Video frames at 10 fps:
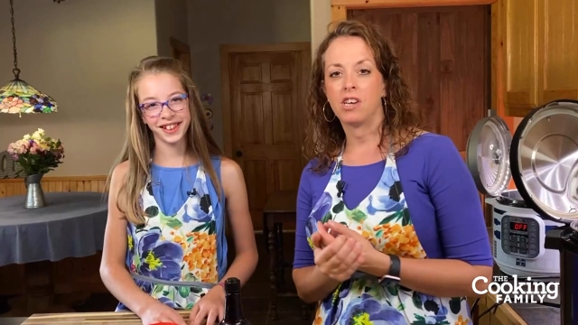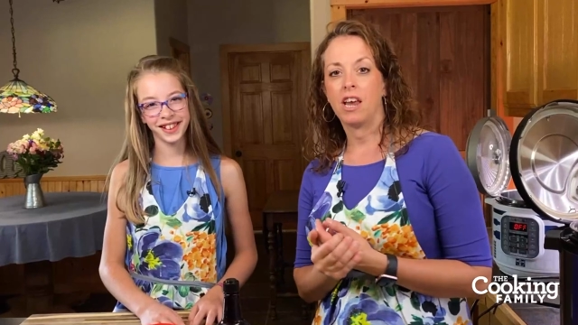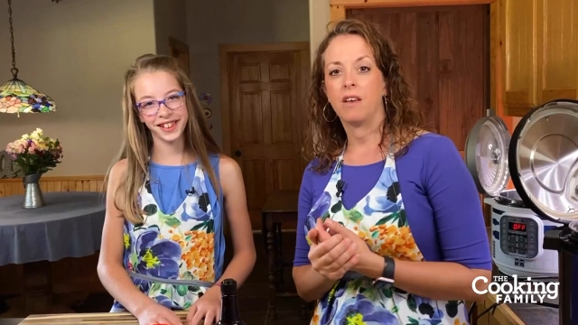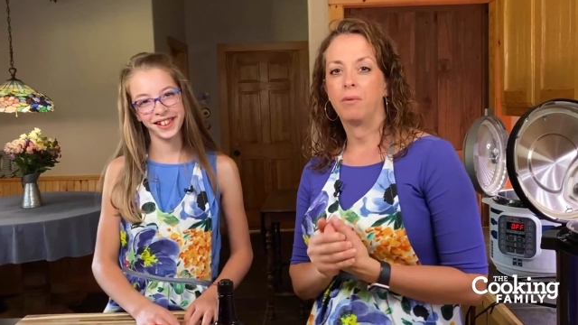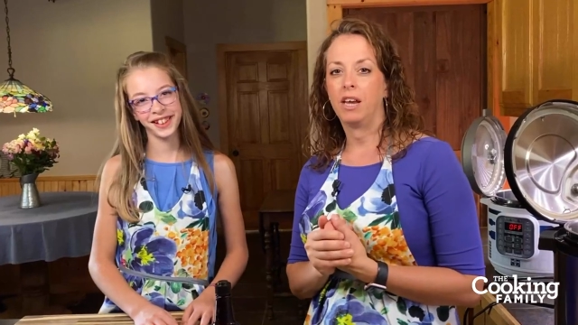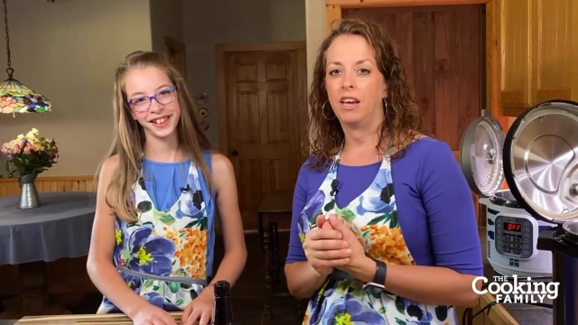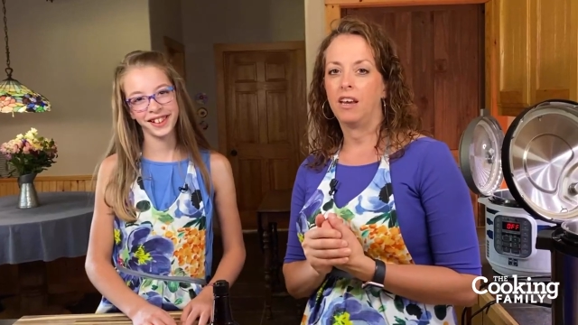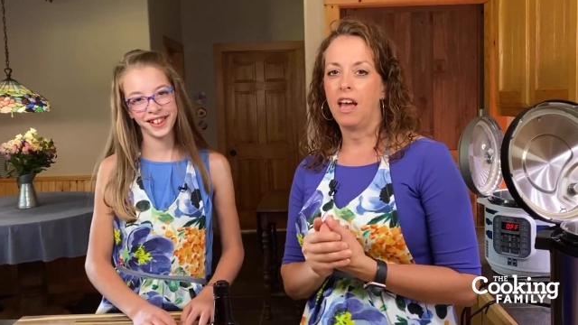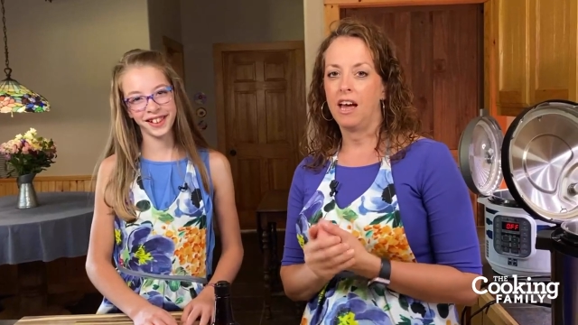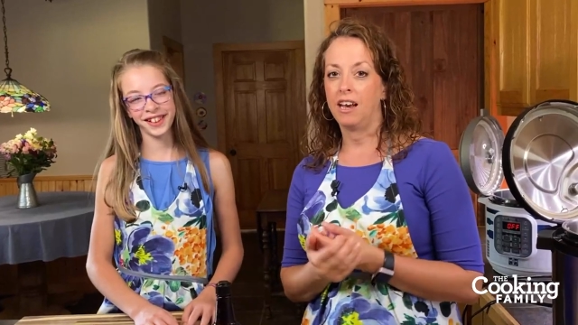Speaker 1: and we
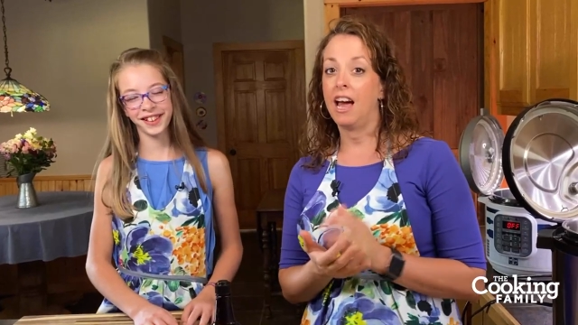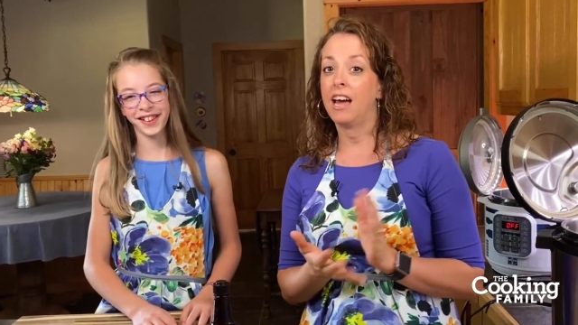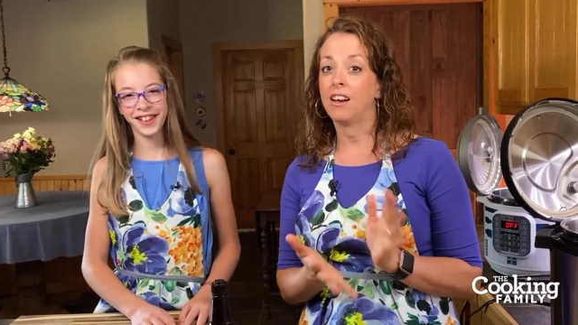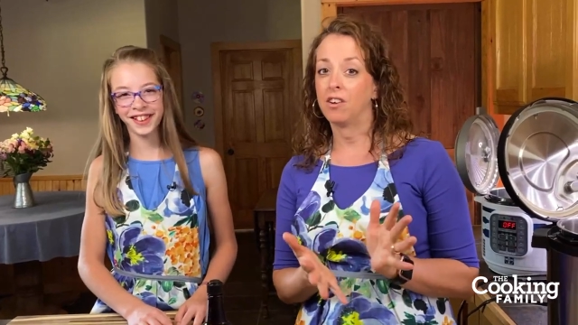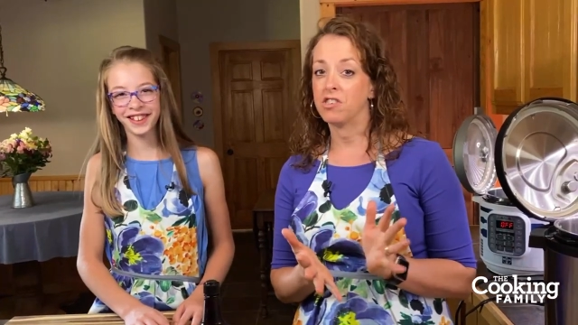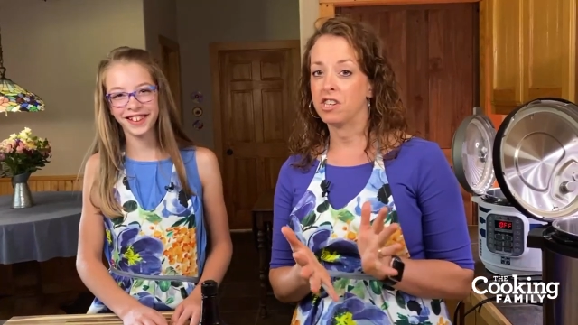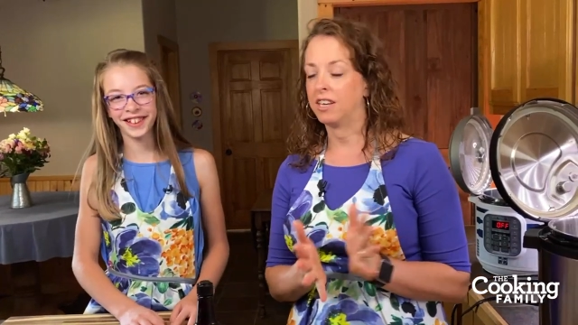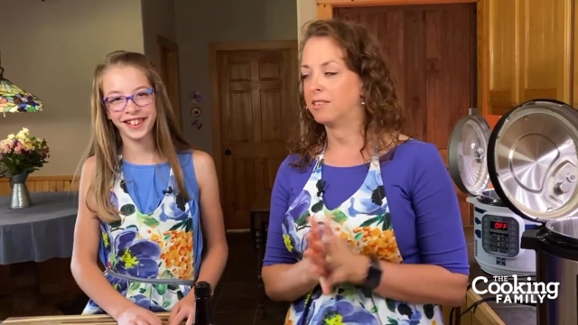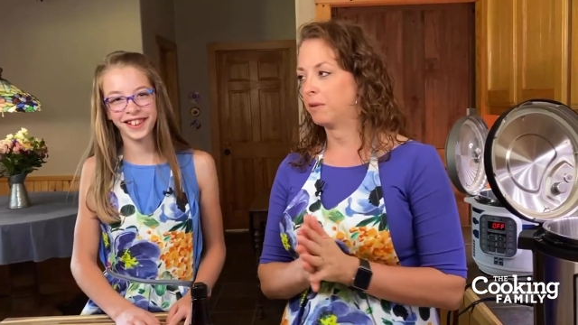had had our chickens.